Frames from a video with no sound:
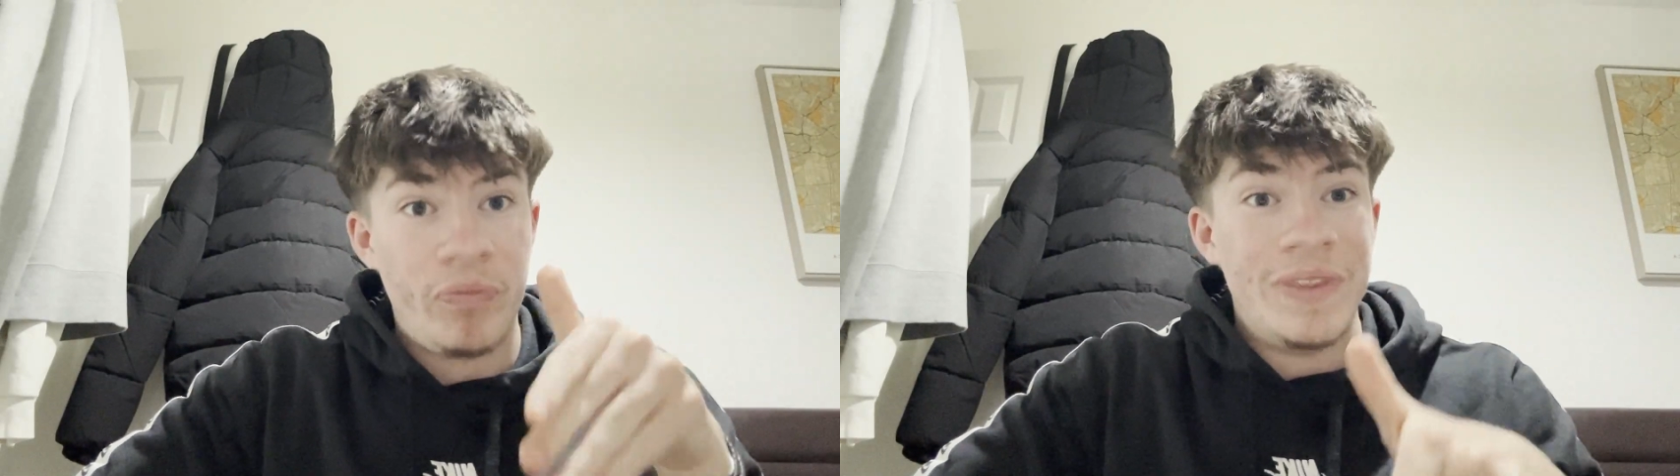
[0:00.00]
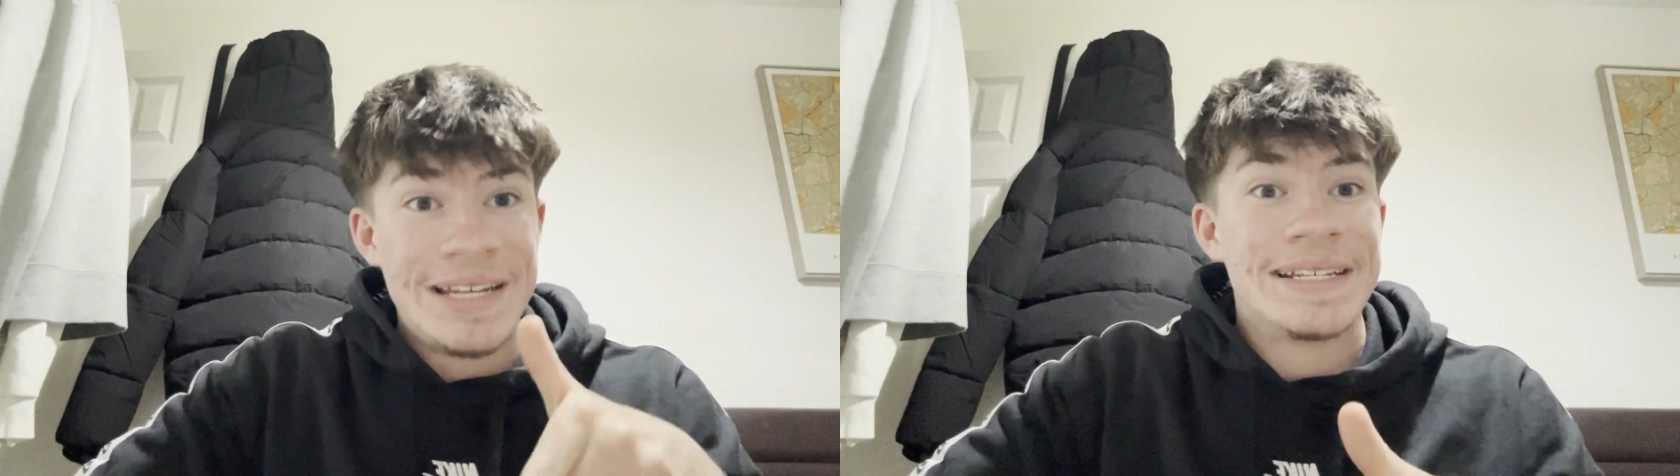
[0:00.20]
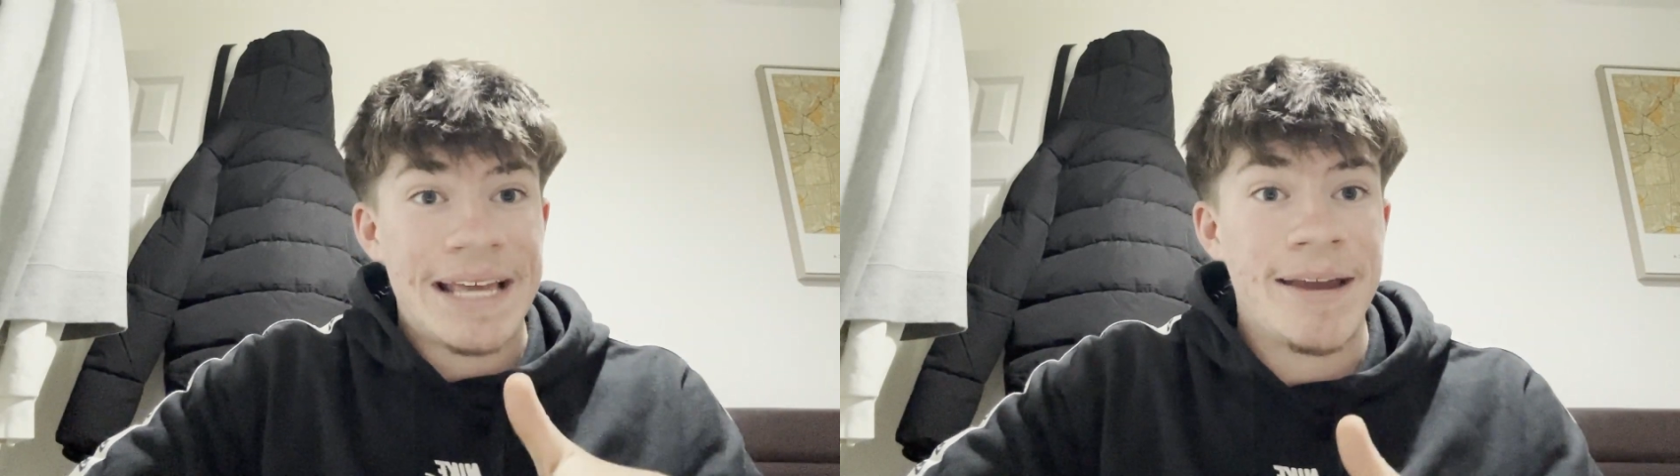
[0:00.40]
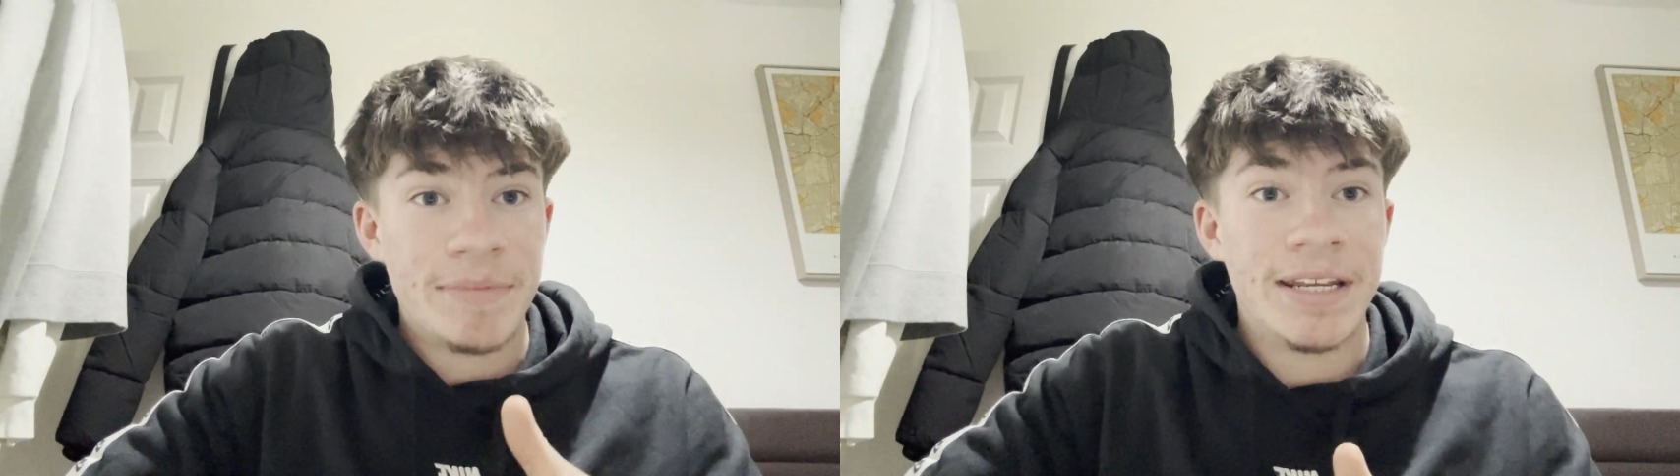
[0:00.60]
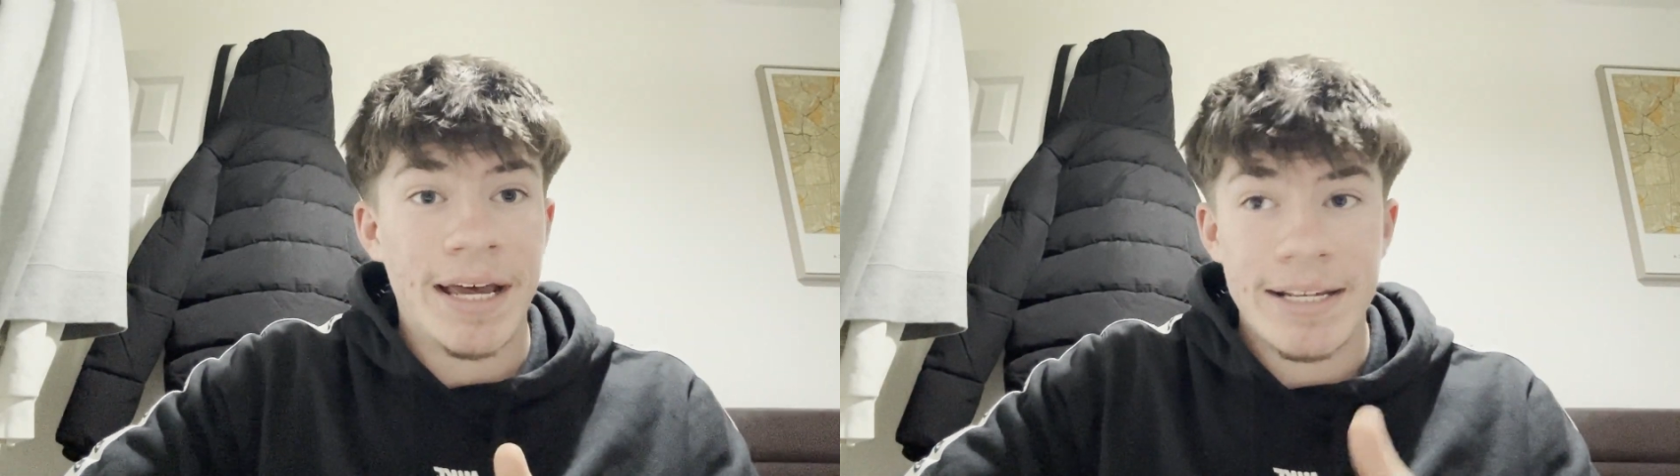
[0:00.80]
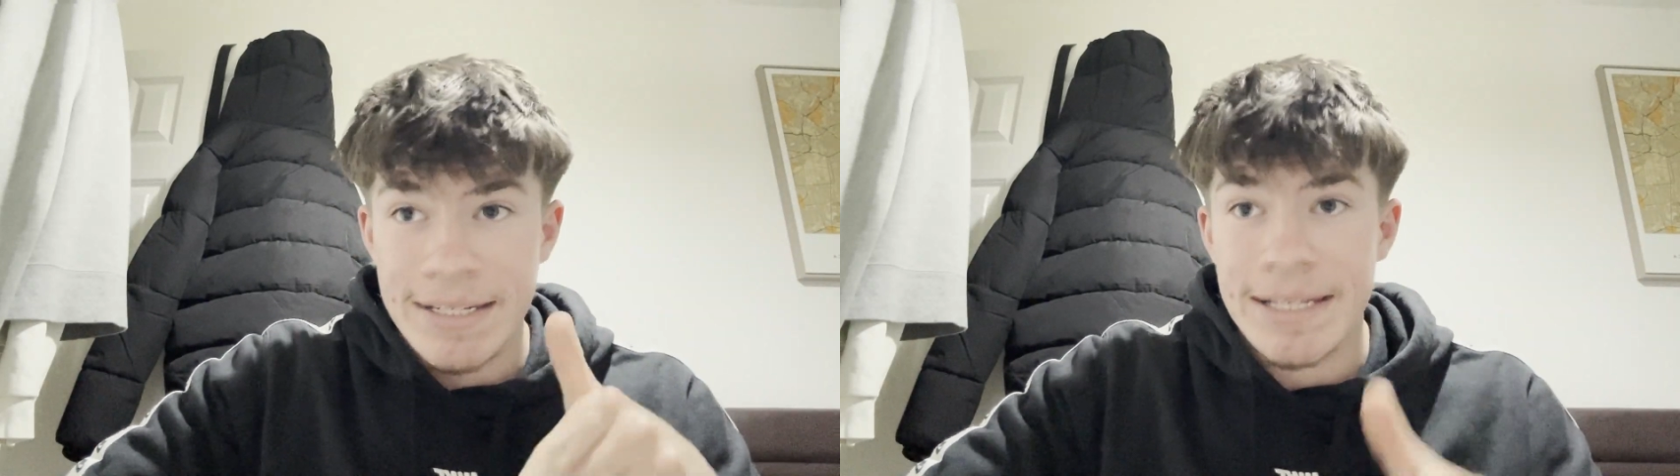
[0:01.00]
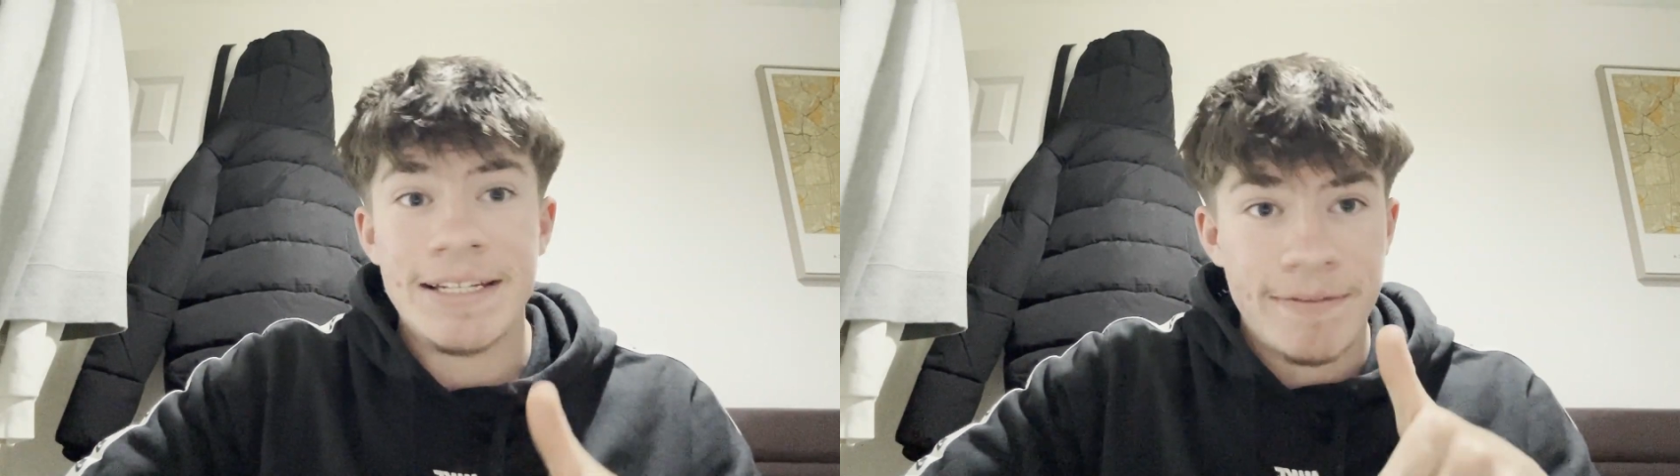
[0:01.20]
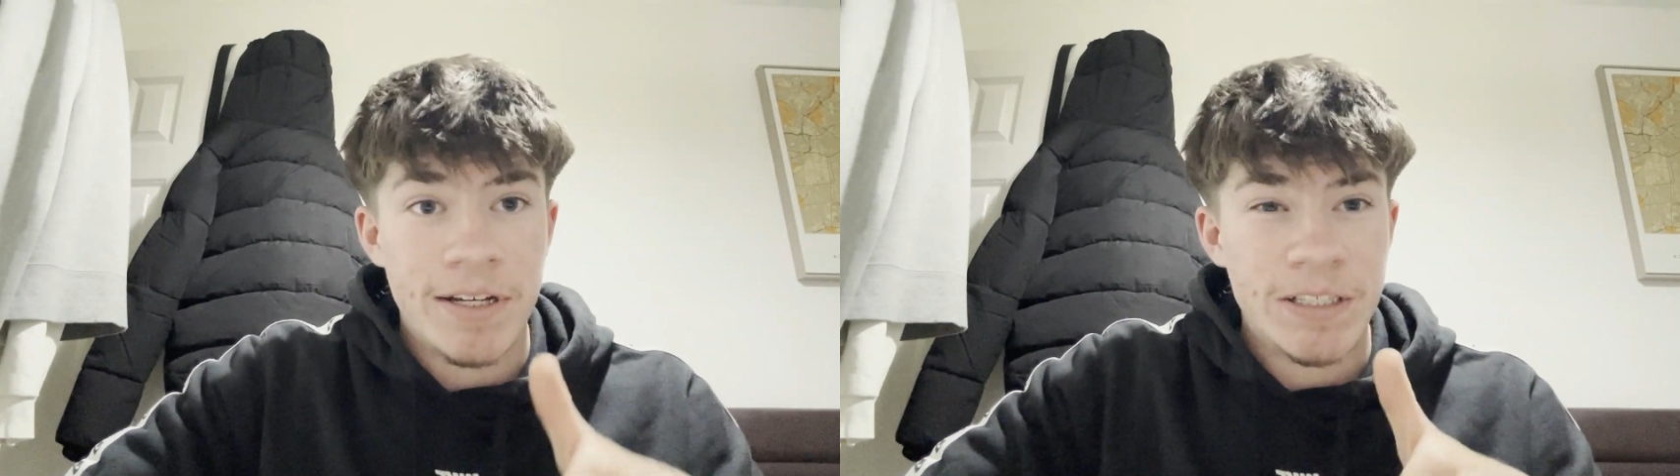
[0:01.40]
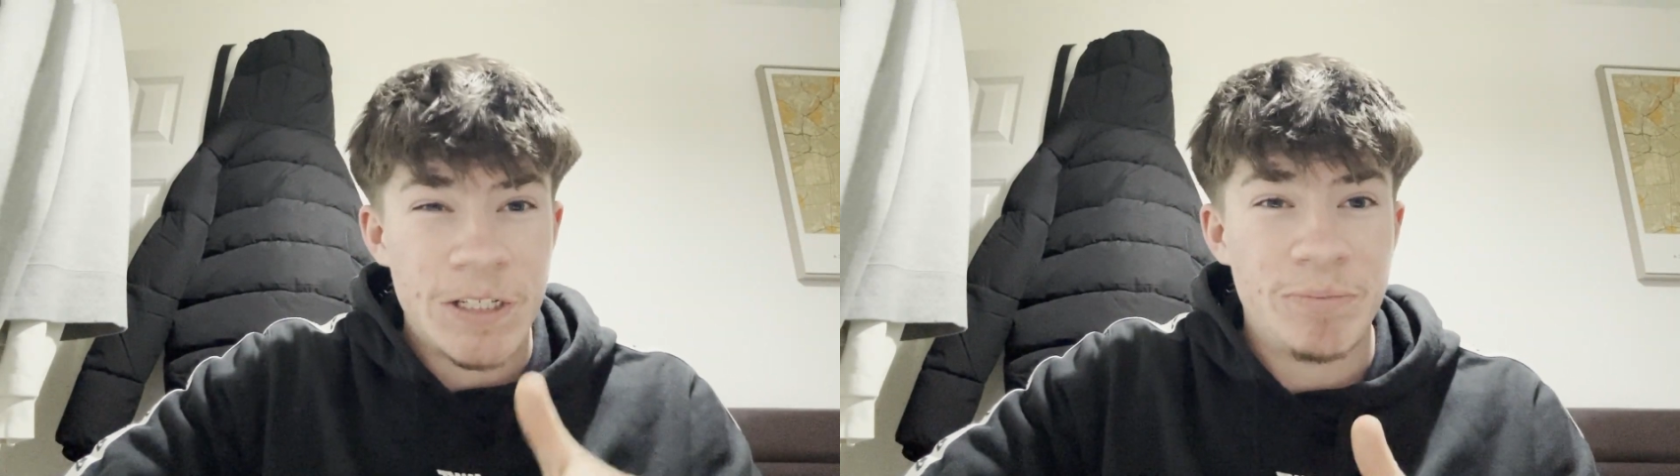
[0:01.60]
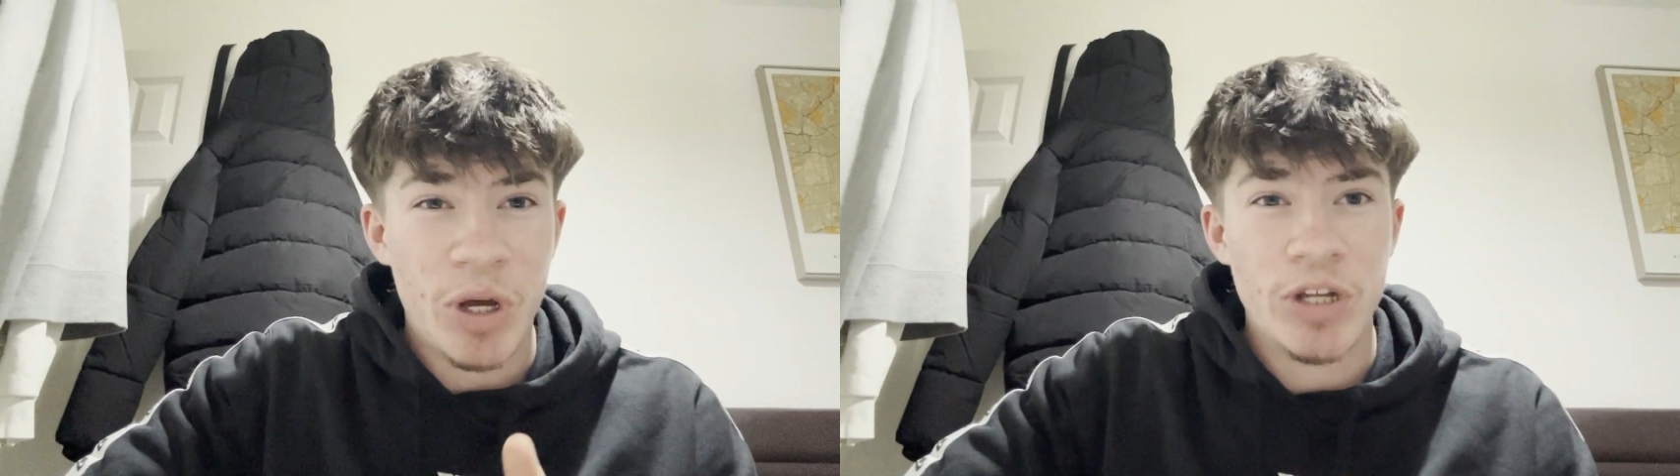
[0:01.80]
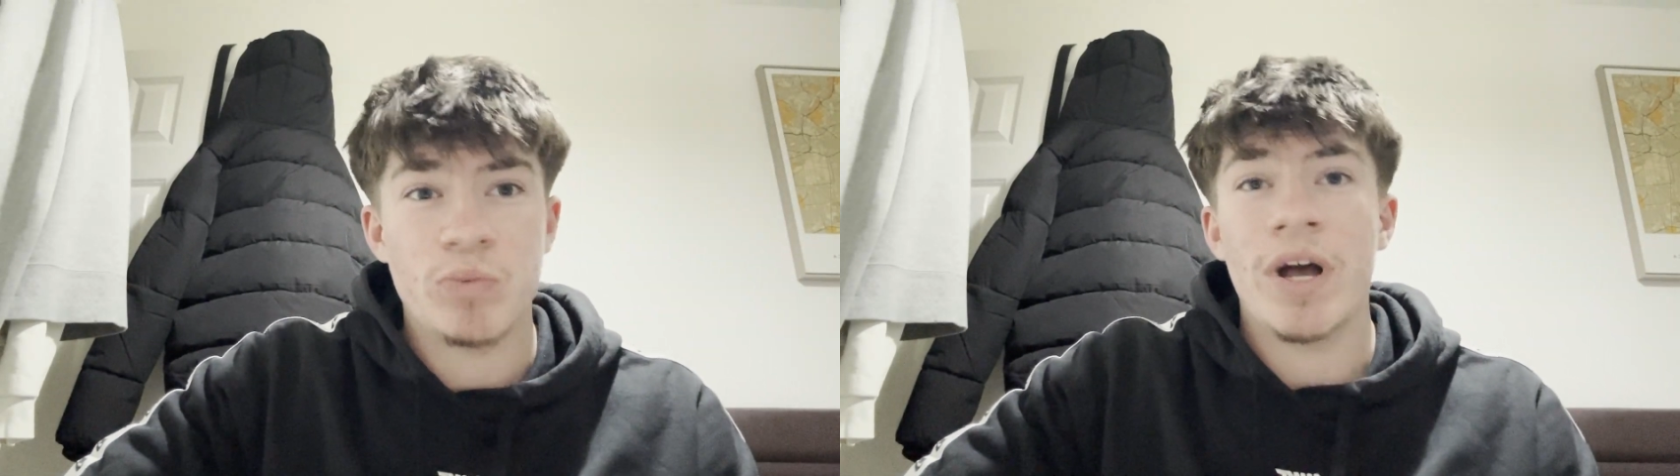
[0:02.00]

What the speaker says: this game today, City versus Spurs,